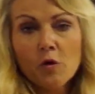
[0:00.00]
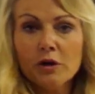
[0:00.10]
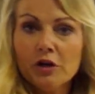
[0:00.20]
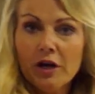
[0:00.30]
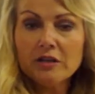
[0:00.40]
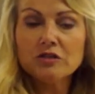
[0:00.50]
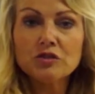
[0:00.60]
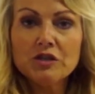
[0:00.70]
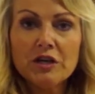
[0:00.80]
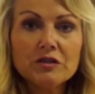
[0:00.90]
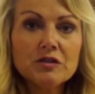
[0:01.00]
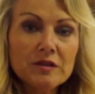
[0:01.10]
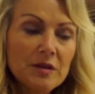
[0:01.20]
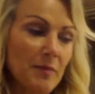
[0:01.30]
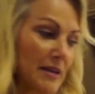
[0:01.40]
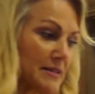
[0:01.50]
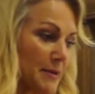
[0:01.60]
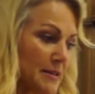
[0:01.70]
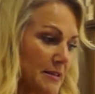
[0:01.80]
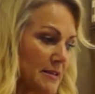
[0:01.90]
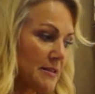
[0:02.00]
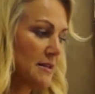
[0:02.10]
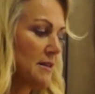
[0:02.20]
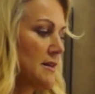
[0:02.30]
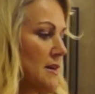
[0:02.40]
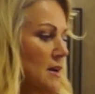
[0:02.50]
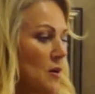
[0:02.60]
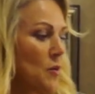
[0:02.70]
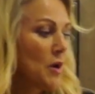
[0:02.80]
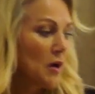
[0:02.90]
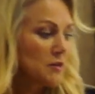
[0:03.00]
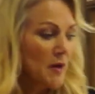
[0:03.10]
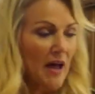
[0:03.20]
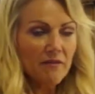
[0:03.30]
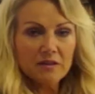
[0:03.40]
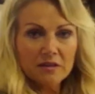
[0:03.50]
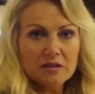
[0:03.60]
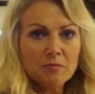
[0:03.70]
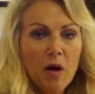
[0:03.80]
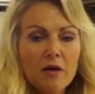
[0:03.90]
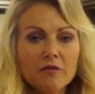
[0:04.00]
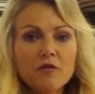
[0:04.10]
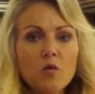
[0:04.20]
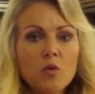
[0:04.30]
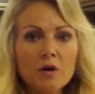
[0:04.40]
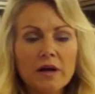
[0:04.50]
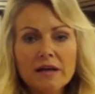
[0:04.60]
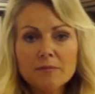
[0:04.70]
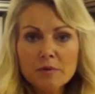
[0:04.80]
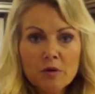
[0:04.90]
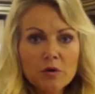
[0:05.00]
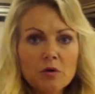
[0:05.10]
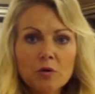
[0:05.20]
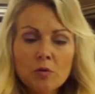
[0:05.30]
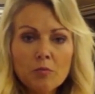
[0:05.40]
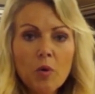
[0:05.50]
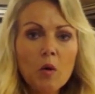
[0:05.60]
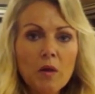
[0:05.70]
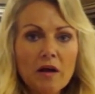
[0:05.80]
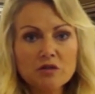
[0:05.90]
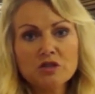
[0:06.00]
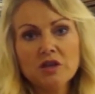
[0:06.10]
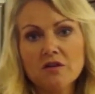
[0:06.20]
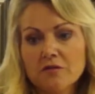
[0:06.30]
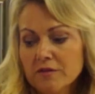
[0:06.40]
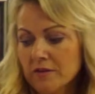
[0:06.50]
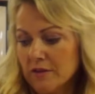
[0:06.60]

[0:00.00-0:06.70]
4 your extra chairs are in the basement. We also have a little spot for a computer pull-out shelf.